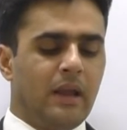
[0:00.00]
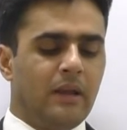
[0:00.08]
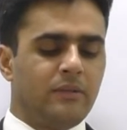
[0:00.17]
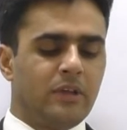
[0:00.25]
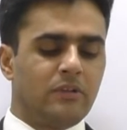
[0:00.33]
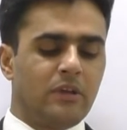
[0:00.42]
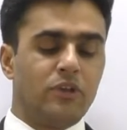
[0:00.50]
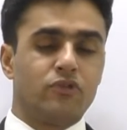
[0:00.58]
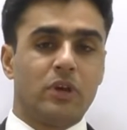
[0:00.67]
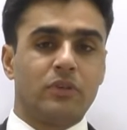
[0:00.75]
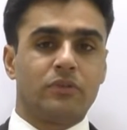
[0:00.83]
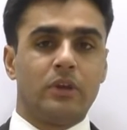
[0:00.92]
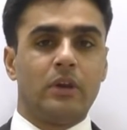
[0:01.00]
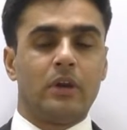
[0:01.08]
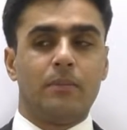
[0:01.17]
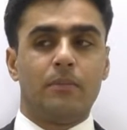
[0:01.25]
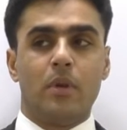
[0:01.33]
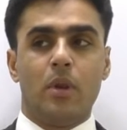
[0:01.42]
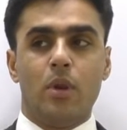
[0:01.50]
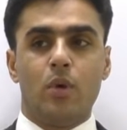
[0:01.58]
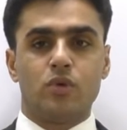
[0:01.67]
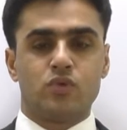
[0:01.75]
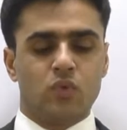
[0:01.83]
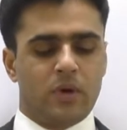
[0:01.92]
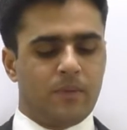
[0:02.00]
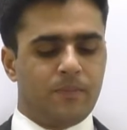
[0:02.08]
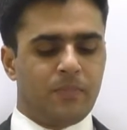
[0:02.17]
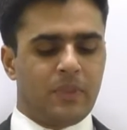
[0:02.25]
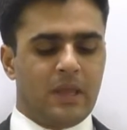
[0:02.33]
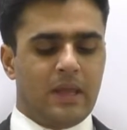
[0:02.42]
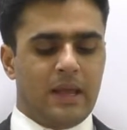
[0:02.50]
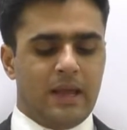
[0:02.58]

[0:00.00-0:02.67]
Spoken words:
it says interest income note 1.